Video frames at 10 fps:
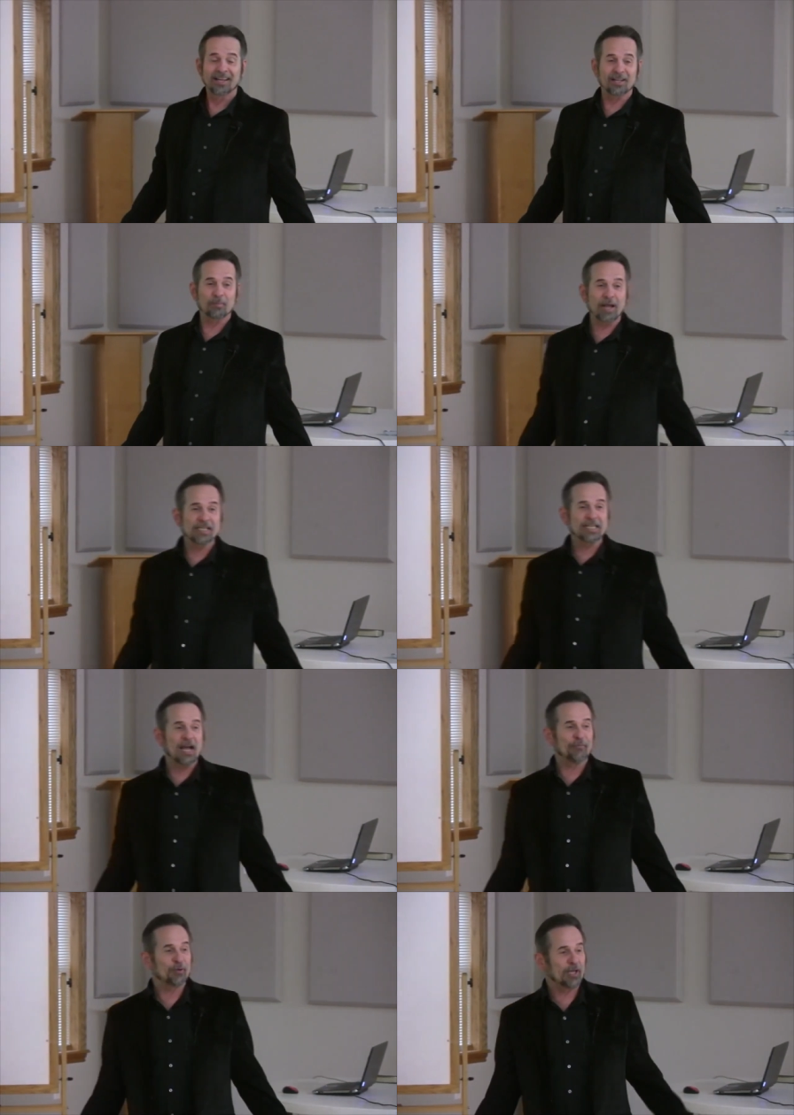Isn't it amazing
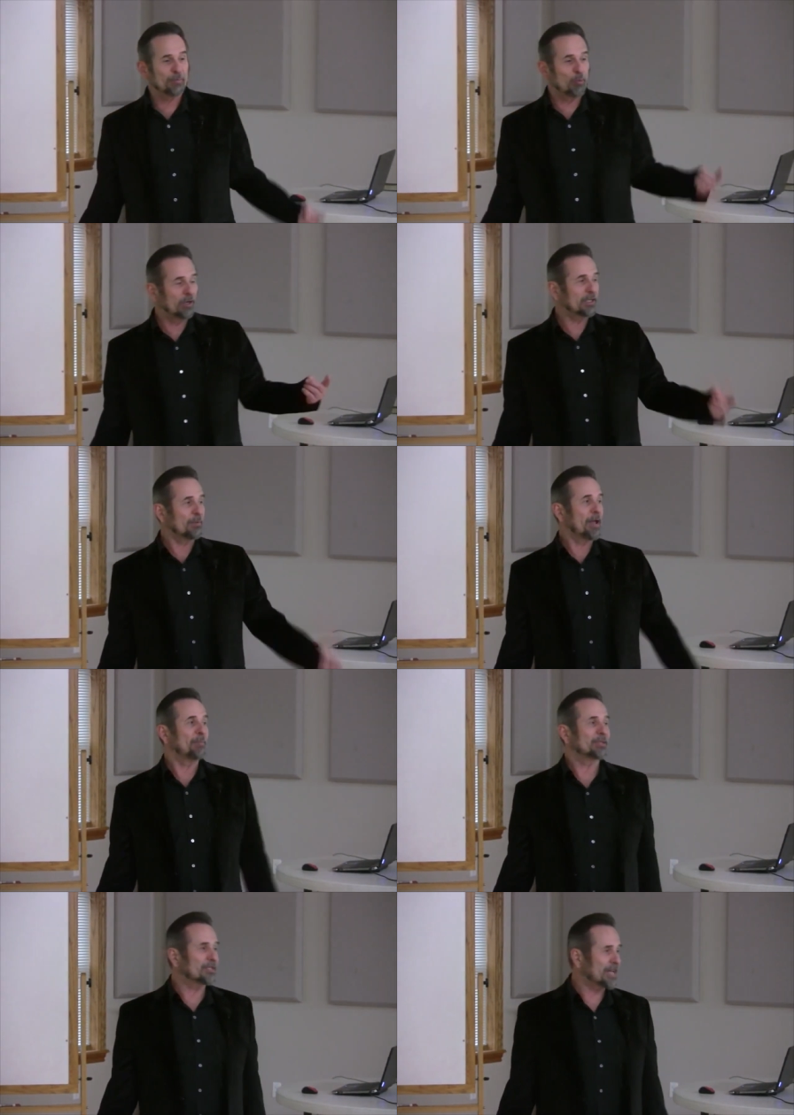how if you keep one
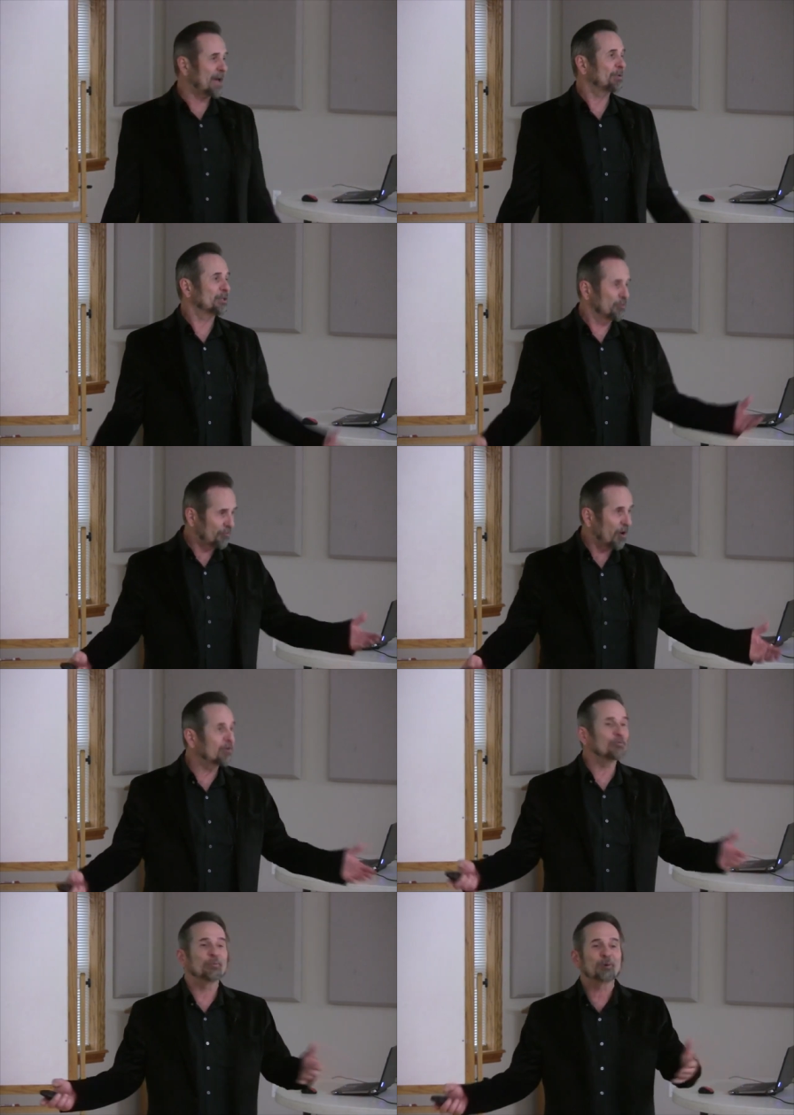commandment, the Sabbath, you've
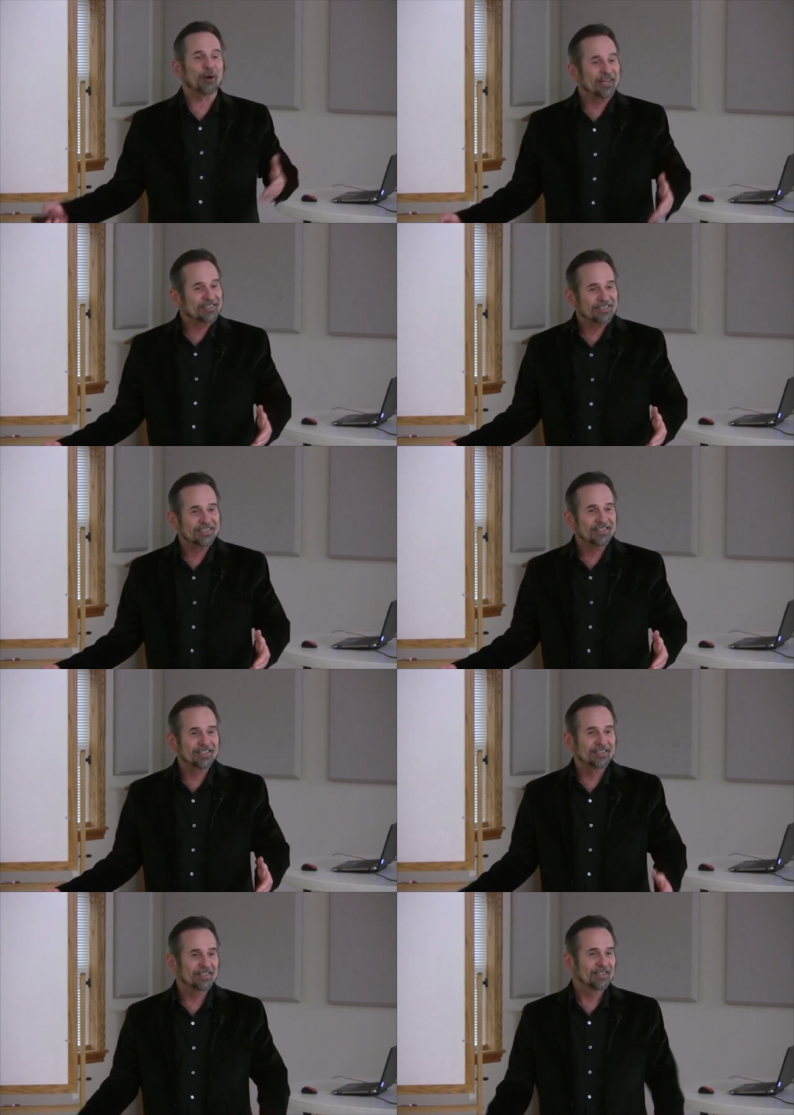fallen from grace?
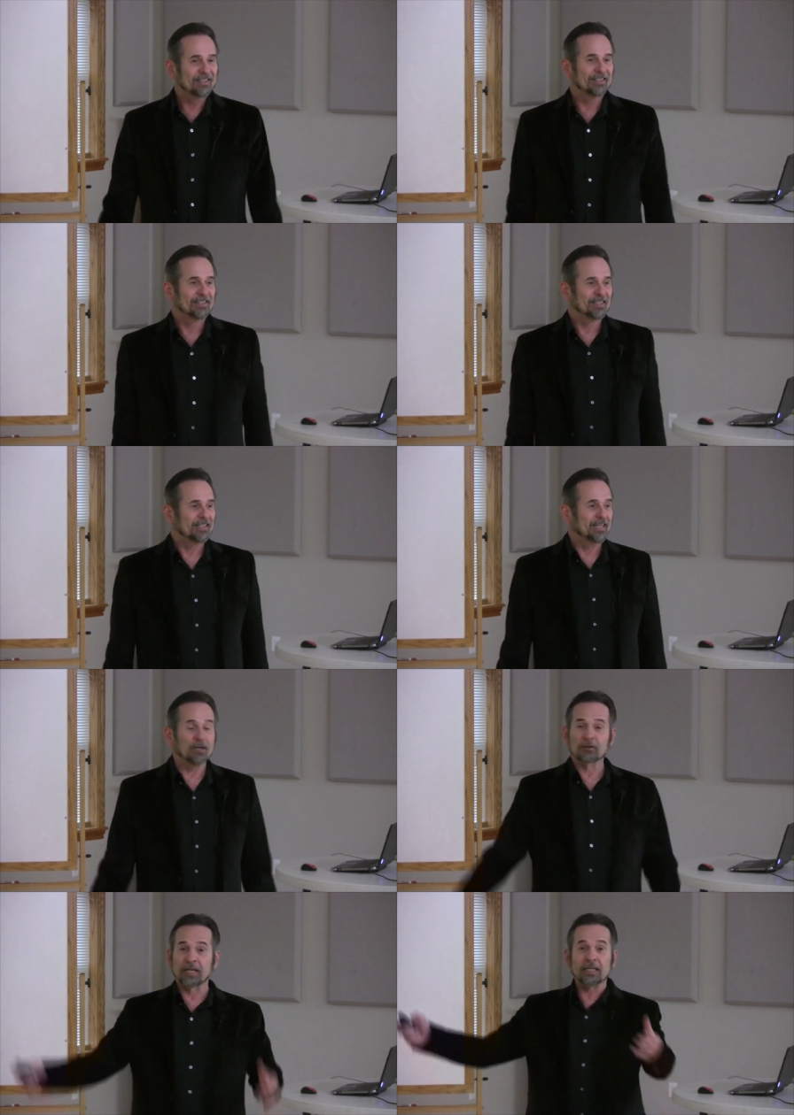
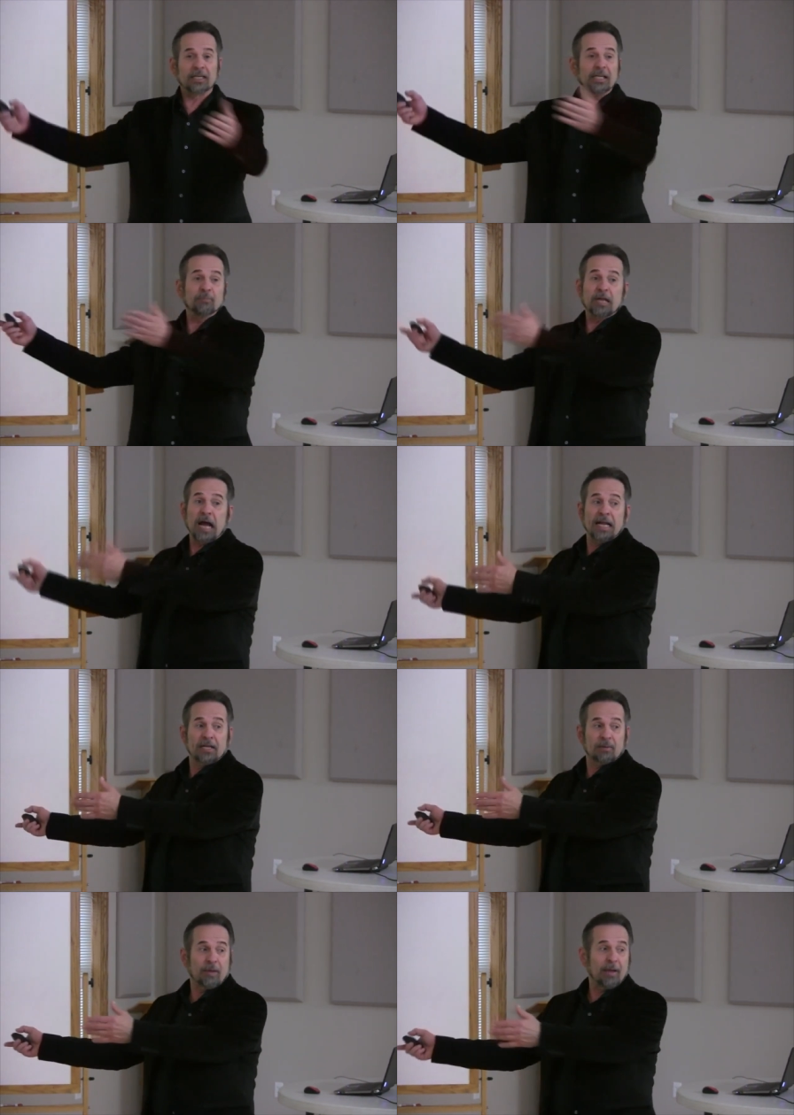Here they could keep nine
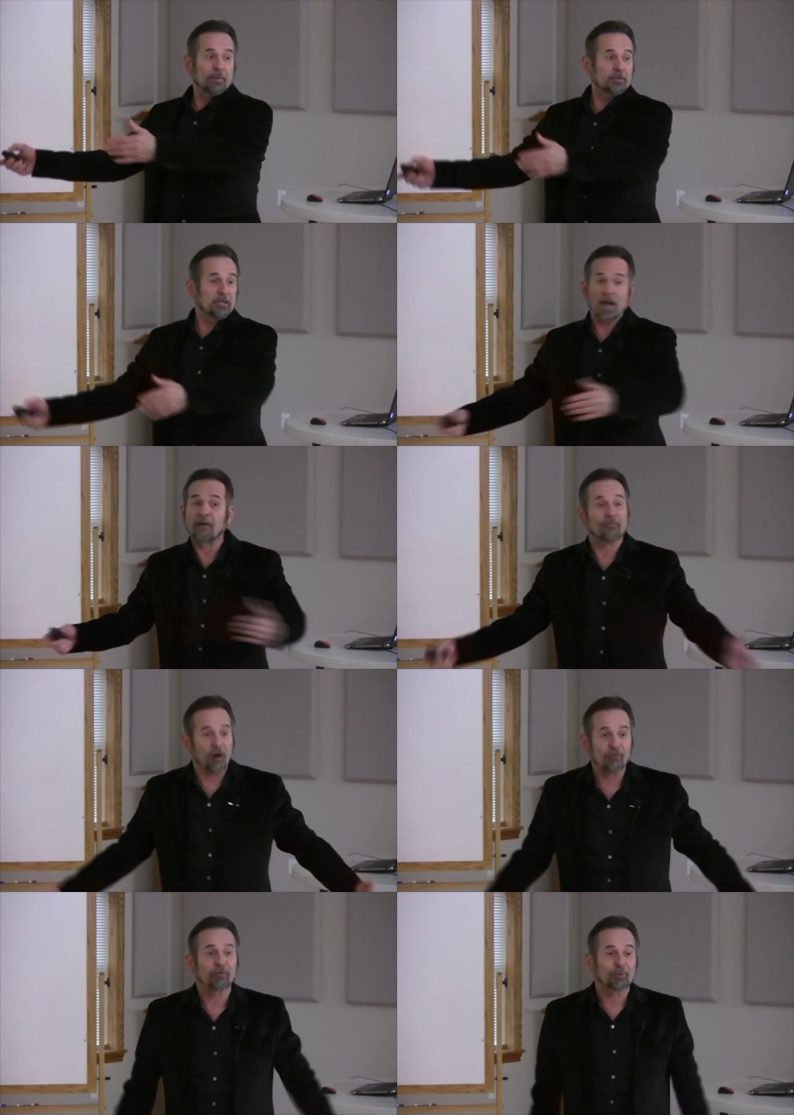commandments and not
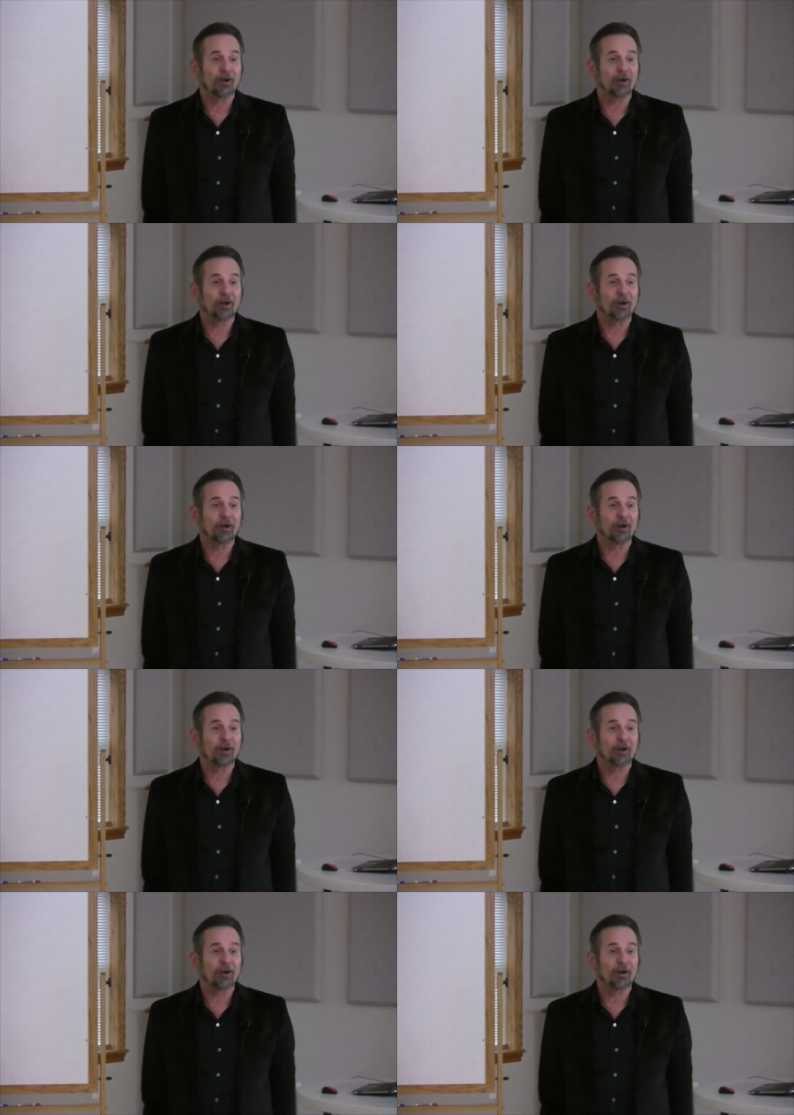fall from